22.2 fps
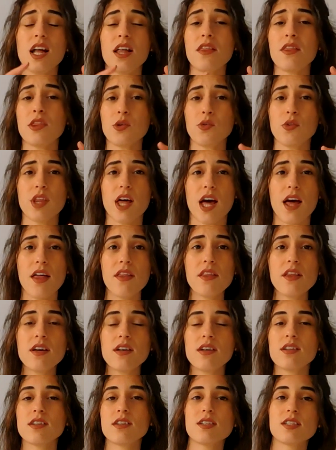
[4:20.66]
la
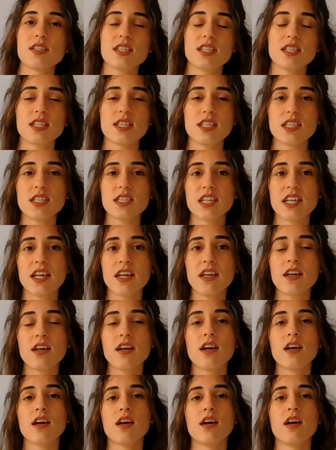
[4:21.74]
ciudad,
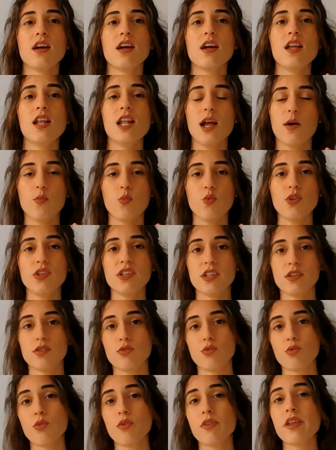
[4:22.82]
city, la
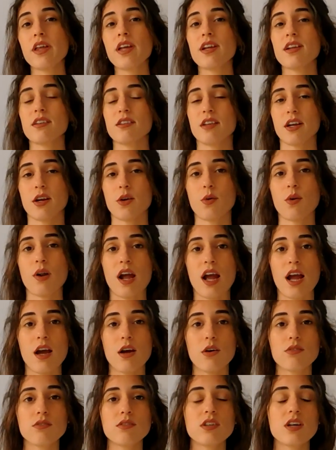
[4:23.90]
multitud, the
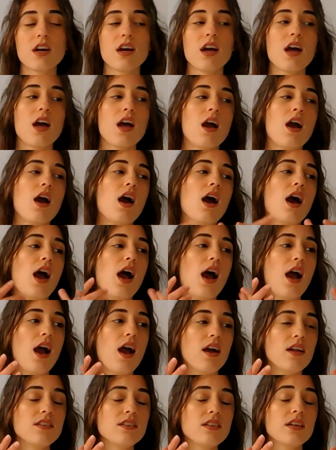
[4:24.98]
crowd,
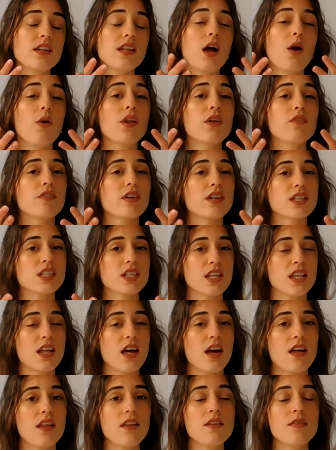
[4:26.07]
and la
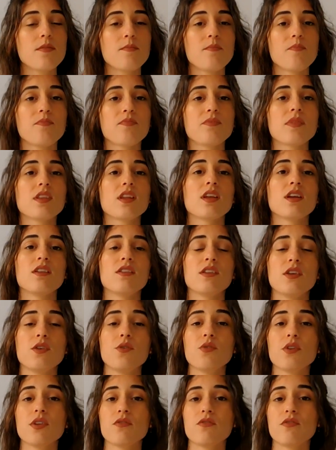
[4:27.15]
universidad,
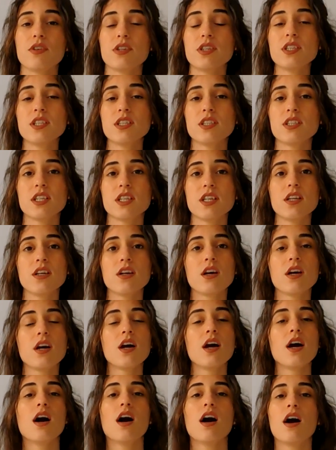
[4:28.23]
the
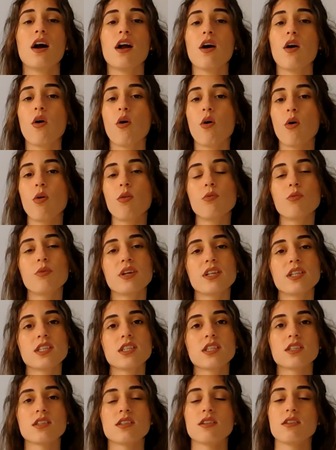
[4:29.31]
university, are
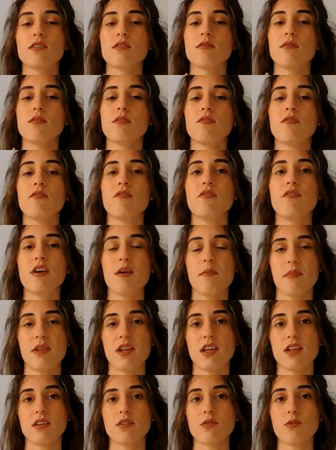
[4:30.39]
always
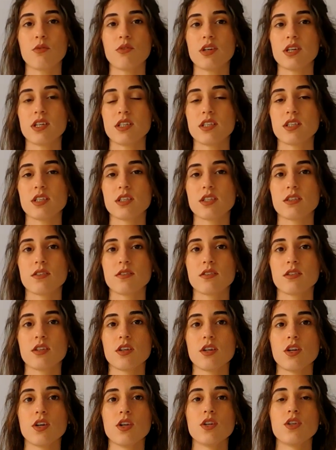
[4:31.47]
feminine words.
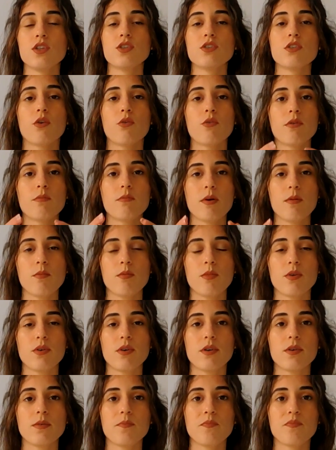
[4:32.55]
So
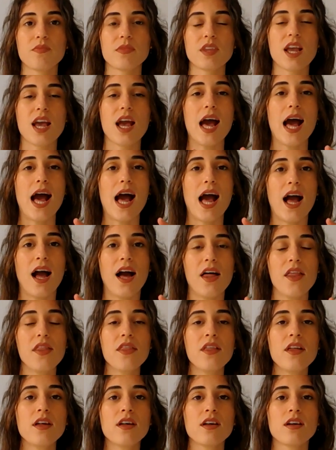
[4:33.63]
remember,
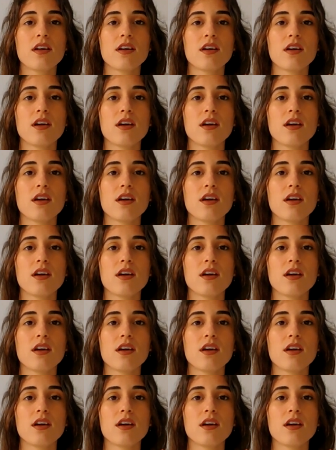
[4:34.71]
ad,